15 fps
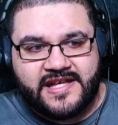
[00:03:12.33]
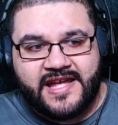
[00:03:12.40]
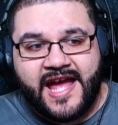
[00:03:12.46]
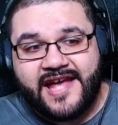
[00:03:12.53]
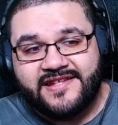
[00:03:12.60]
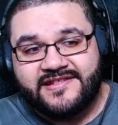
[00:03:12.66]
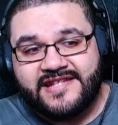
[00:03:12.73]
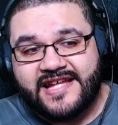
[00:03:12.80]
It
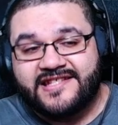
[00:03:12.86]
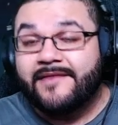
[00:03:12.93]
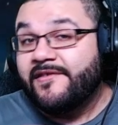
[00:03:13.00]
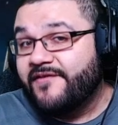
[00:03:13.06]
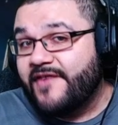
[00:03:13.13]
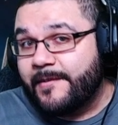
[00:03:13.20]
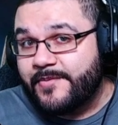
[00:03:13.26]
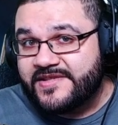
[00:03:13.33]
has that
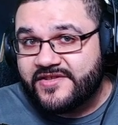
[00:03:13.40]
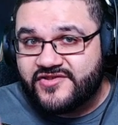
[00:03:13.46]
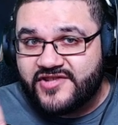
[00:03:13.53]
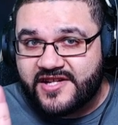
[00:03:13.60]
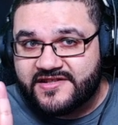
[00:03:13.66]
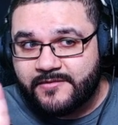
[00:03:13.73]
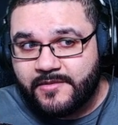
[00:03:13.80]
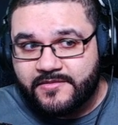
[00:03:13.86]
75%
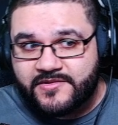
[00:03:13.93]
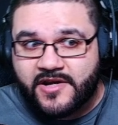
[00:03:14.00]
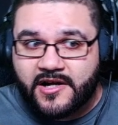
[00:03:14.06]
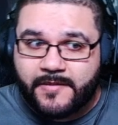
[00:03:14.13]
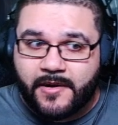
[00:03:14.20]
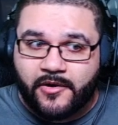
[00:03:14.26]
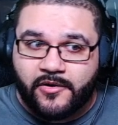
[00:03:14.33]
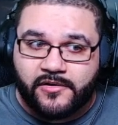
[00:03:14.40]
chance that we were
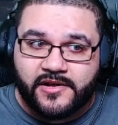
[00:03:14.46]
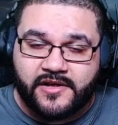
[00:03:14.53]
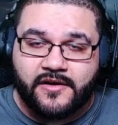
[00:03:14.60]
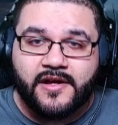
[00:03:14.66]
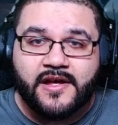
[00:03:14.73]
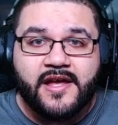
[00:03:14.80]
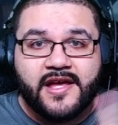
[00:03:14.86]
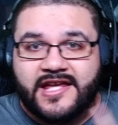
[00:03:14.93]
talking about earlier,